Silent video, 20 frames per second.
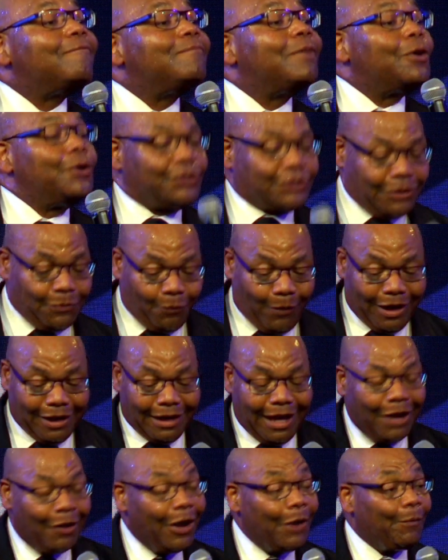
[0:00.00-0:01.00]
mercy. Wait,
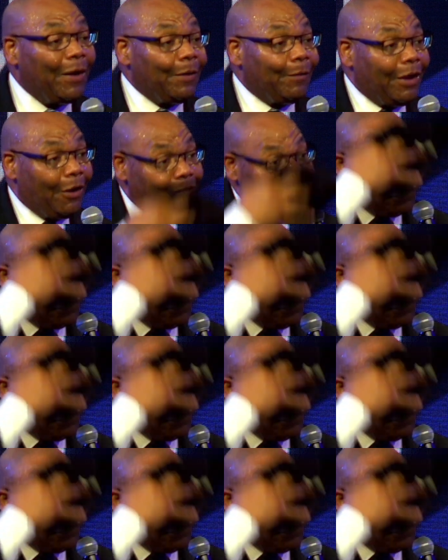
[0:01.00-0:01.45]
hey, wait, wait, hold